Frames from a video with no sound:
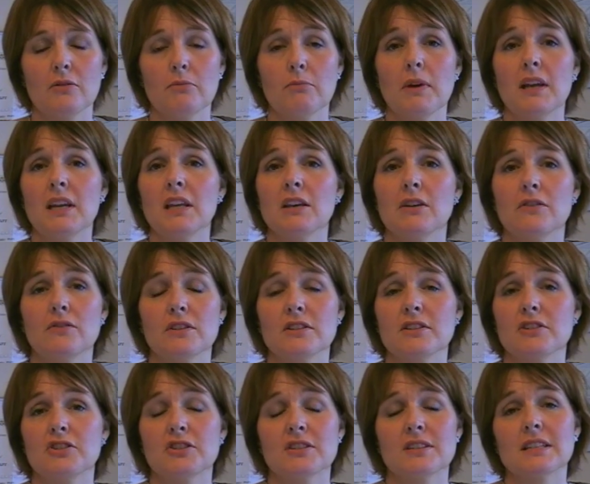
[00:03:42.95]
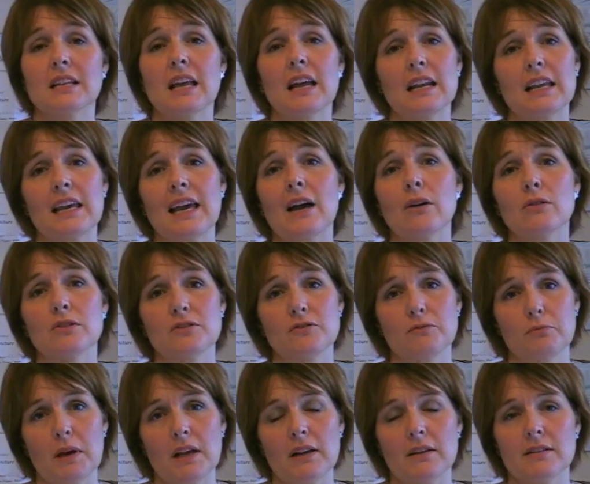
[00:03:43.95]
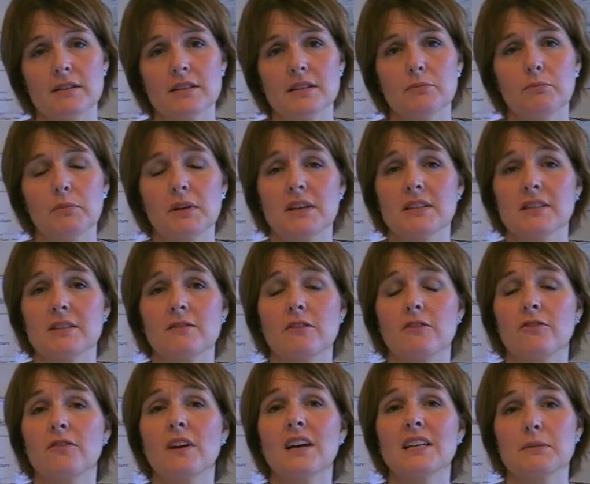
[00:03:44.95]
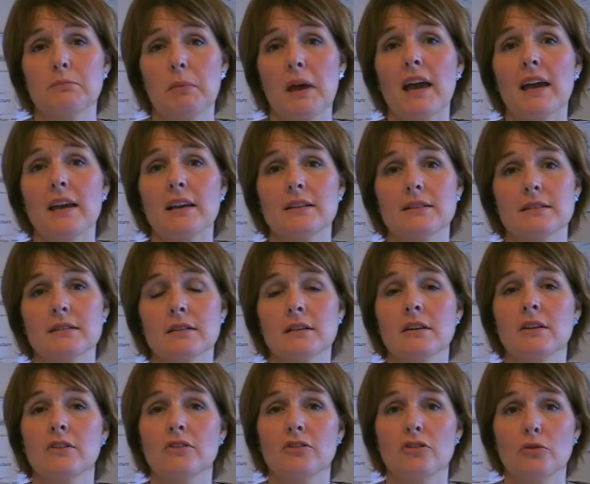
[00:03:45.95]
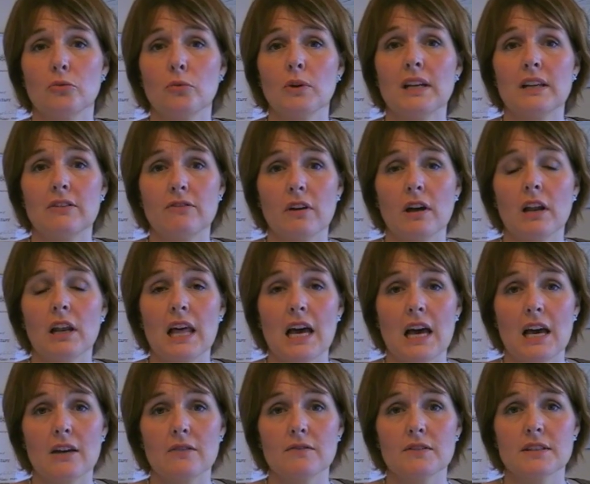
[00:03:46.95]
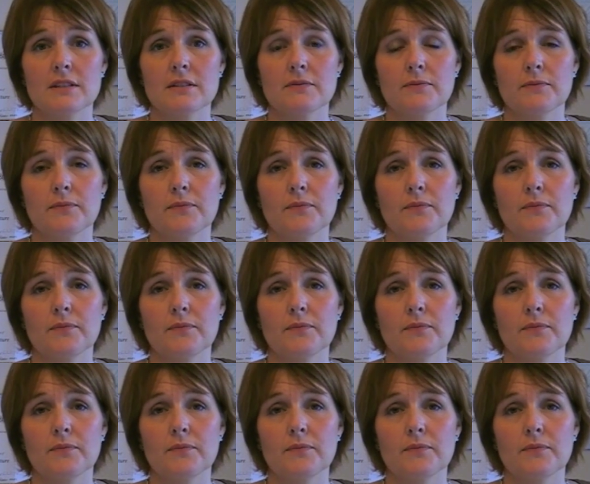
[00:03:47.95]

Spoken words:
Many of us are just slightly out of balance because of the fast pace that we live our lives.